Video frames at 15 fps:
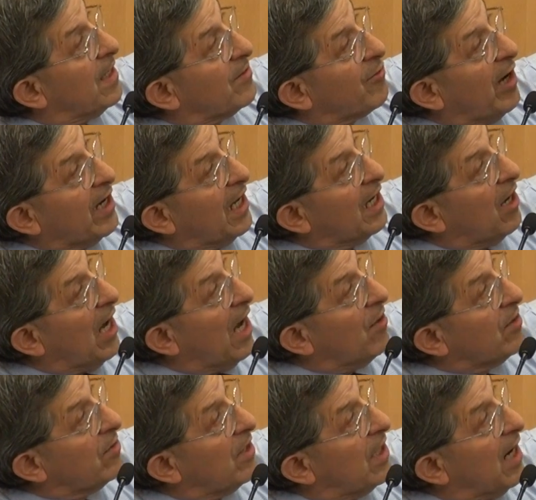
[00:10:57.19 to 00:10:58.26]
right
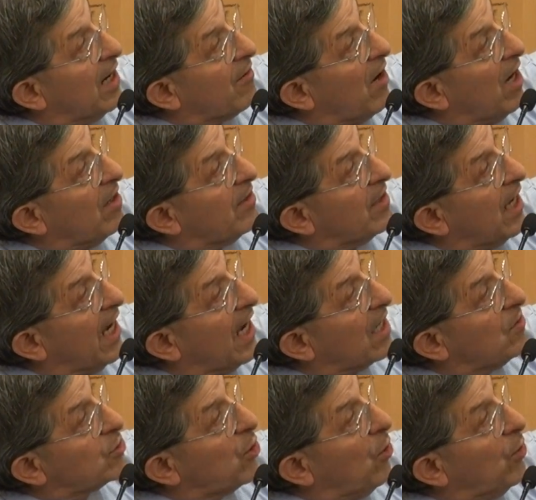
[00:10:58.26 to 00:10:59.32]
around the
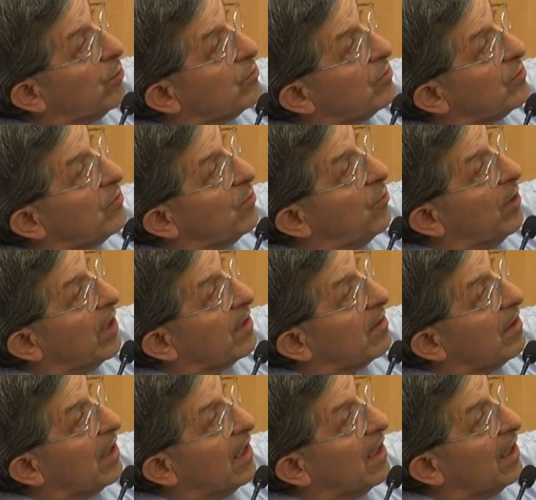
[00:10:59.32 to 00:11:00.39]
ecotone, where
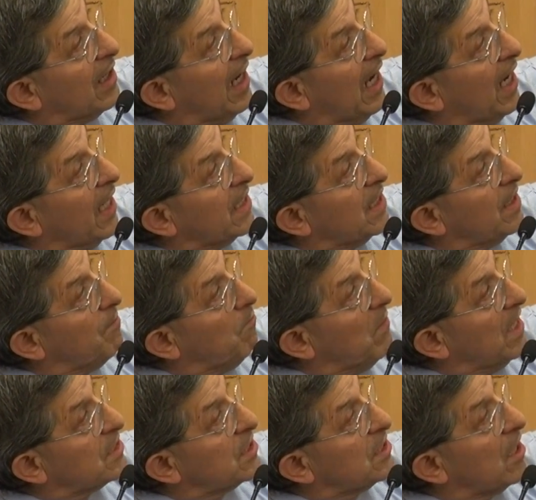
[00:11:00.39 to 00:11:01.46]
the land
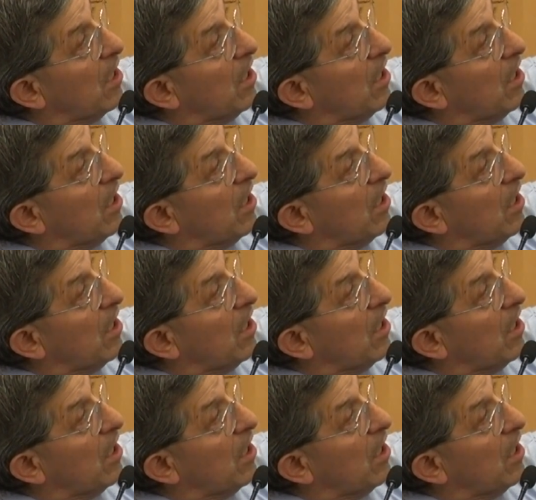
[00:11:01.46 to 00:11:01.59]
meets the